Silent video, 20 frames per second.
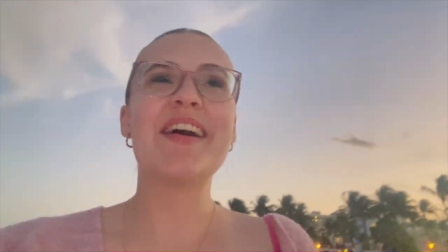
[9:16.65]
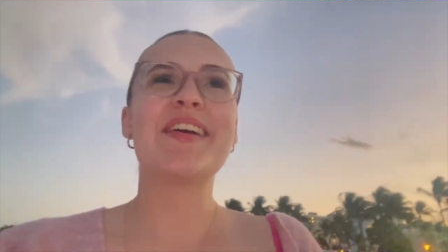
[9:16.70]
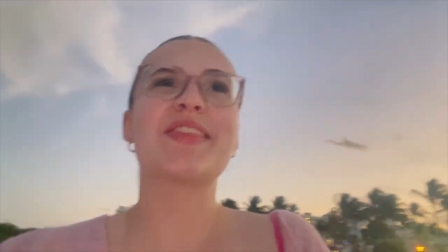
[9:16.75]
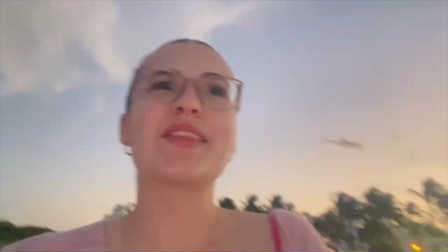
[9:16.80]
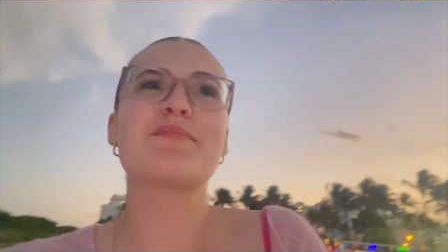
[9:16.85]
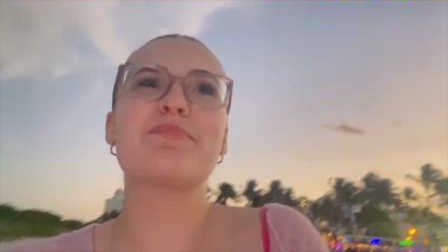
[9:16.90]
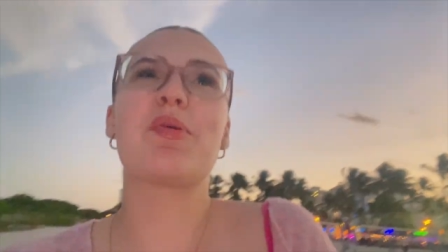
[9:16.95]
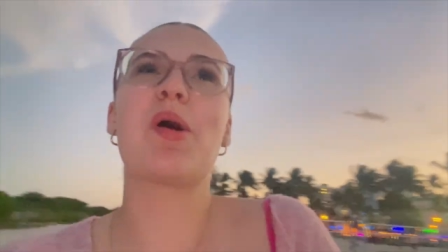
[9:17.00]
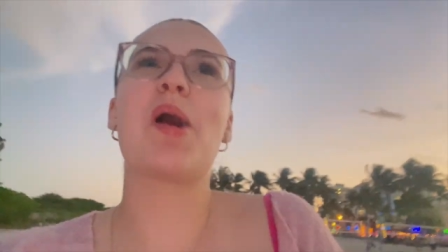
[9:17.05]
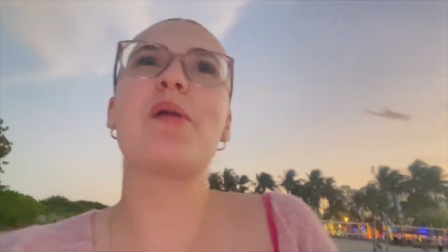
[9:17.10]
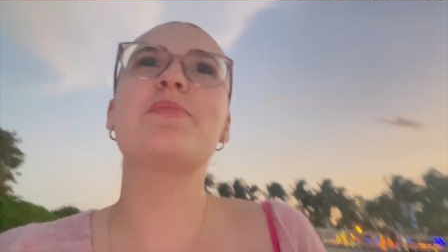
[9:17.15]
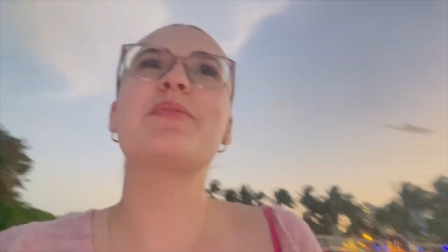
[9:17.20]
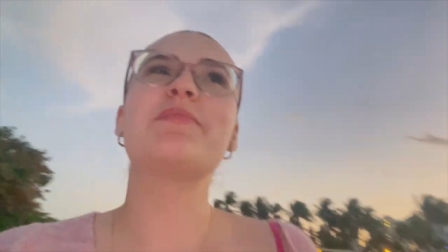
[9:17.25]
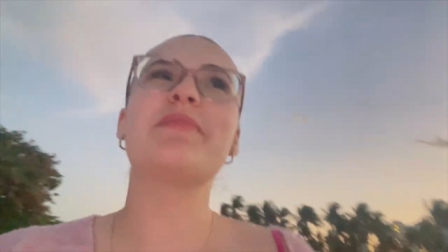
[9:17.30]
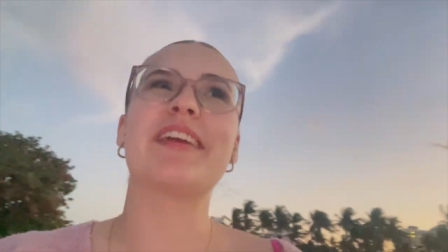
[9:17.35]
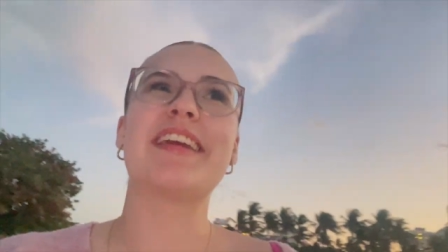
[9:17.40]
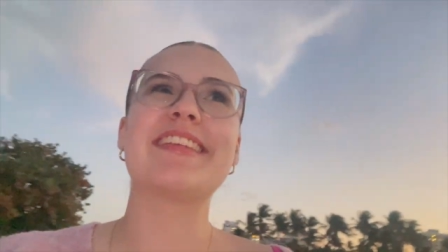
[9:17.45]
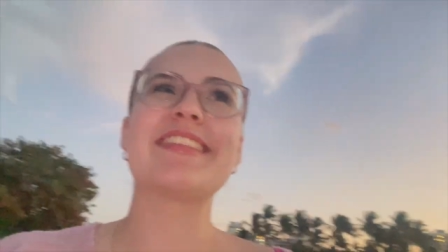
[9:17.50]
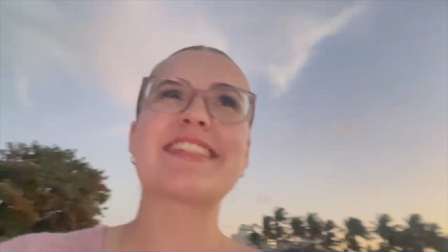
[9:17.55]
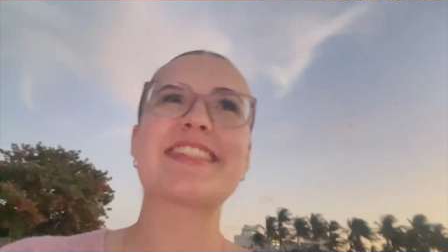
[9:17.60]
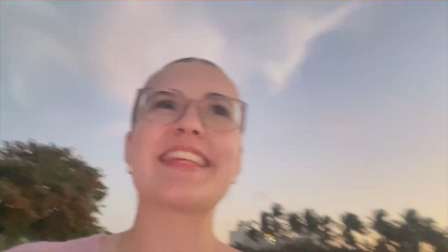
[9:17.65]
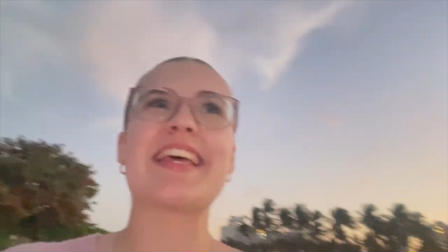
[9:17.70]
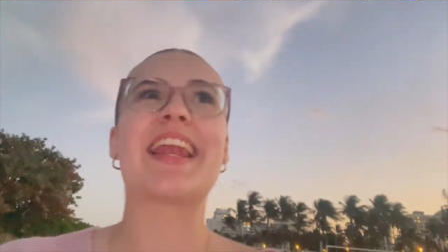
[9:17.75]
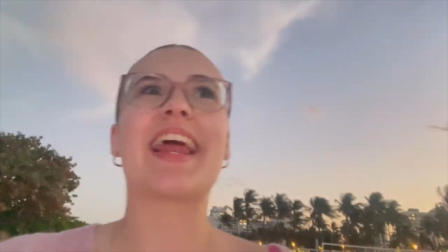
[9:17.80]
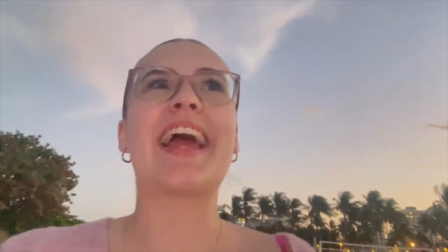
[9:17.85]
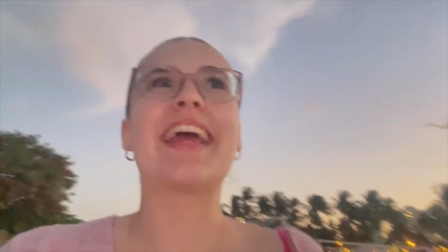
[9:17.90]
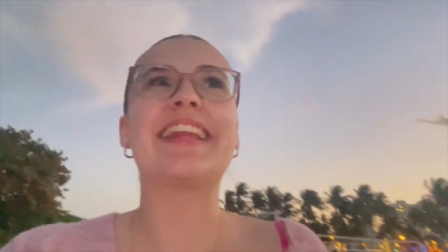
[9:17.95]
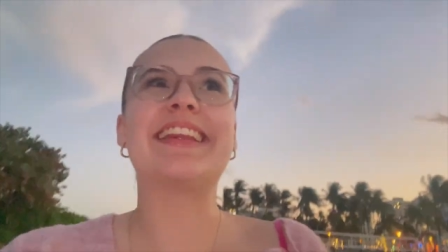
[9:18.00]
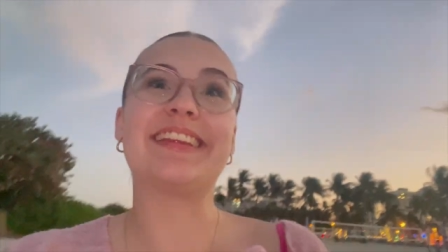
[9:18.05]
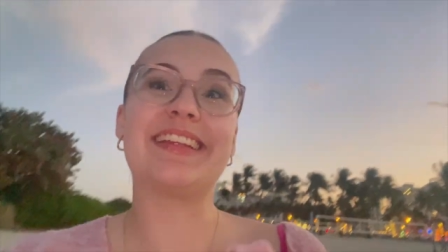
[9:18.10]
The problem is that
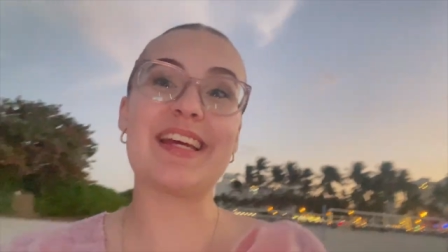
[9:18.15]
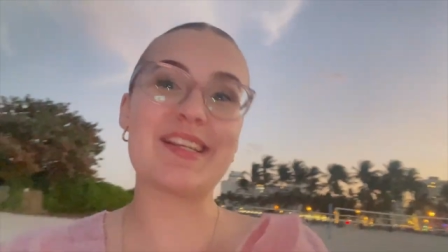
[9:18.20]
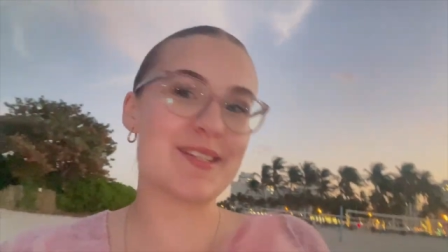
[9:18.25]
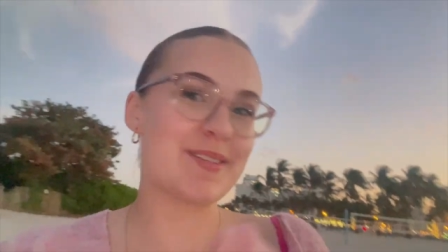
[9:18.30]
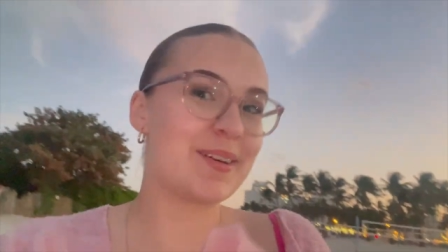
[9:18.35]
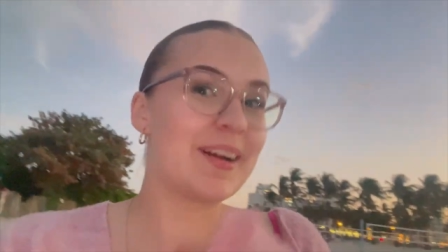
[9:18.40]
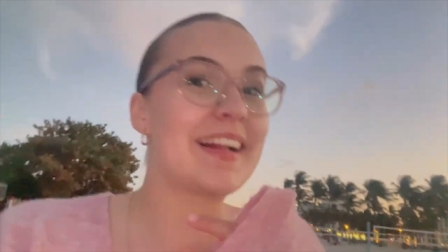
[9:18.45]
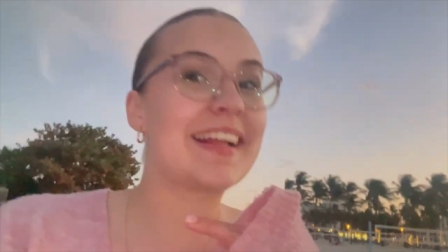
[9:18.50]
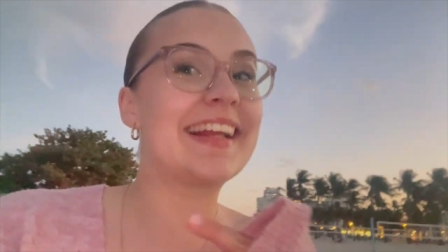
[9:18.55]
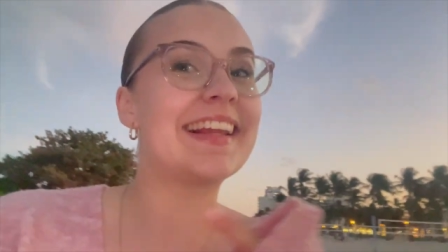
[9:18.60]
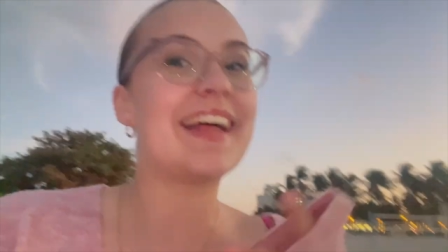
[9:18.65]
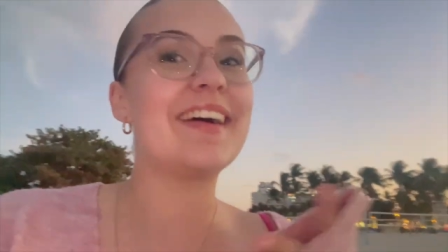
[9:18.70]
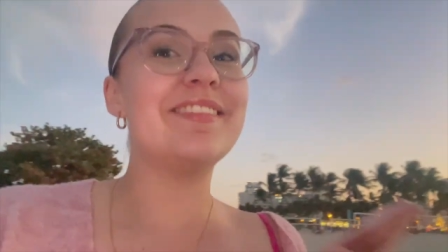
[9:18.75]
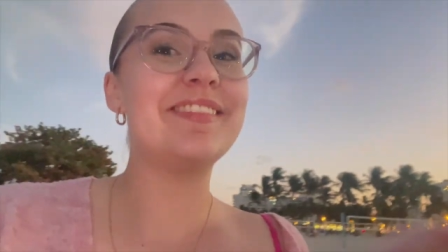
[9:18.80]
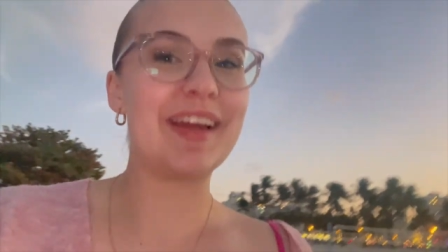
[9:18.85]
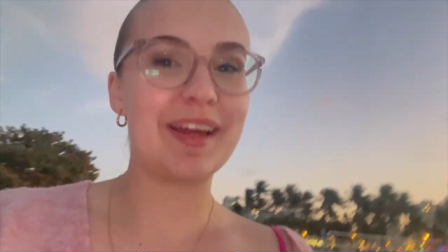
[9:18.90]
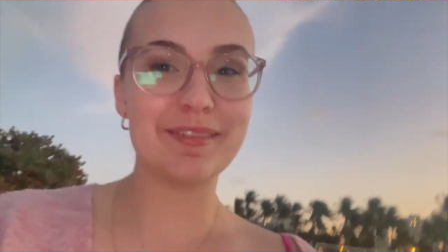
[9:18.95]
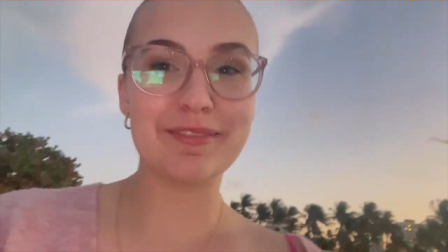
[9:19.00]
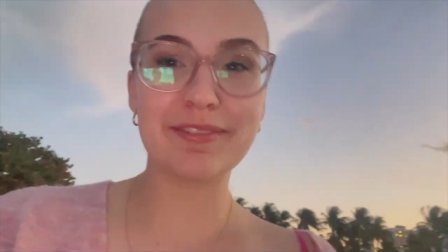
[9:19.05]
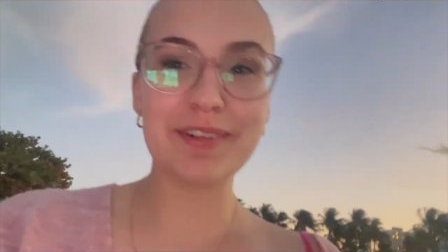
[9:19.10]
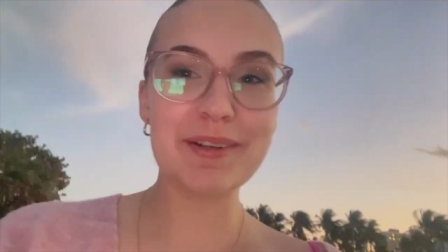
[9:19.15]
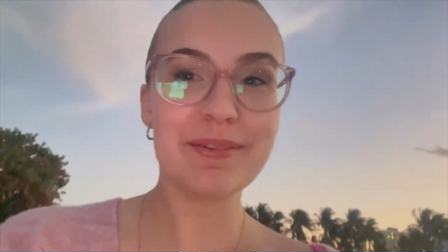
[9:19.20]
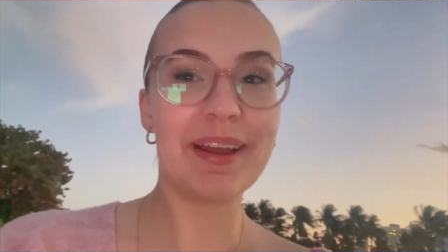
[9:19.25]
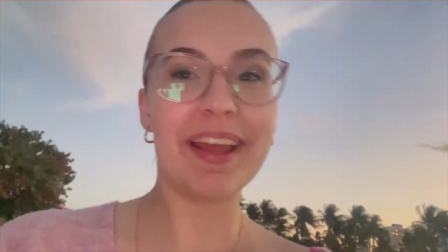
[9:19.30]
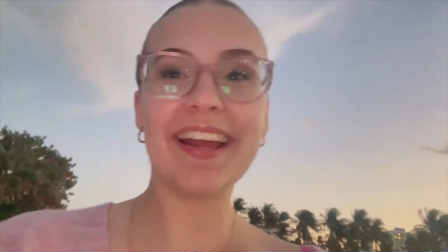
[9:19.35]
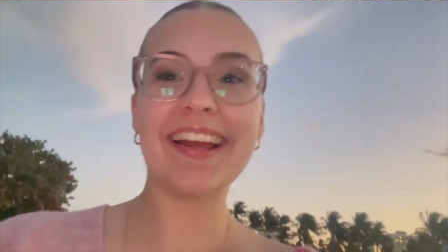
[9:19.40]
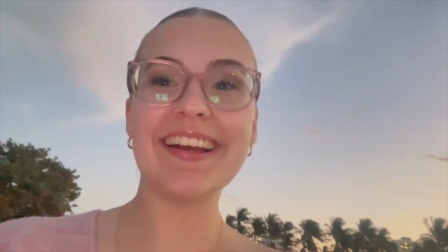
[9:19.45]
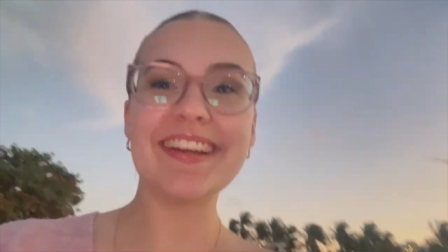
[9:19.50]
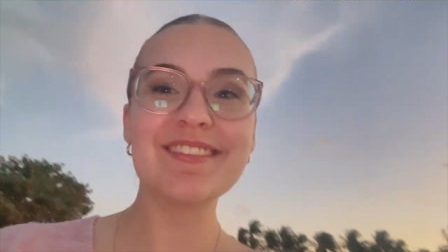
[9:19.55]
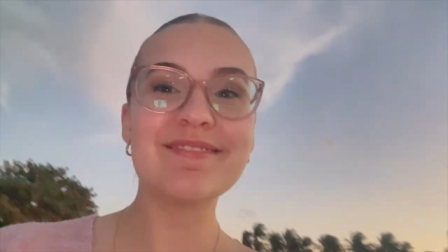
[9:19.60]
I literally love
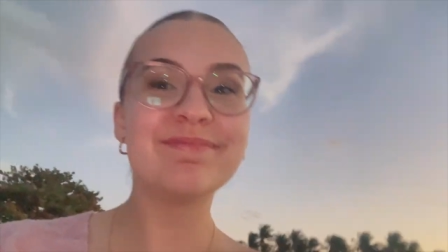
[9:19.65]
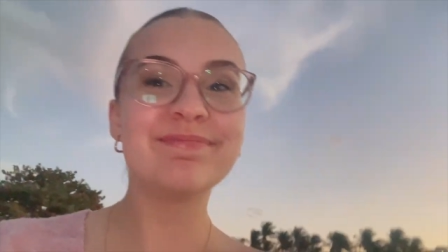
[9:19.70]
everywhere.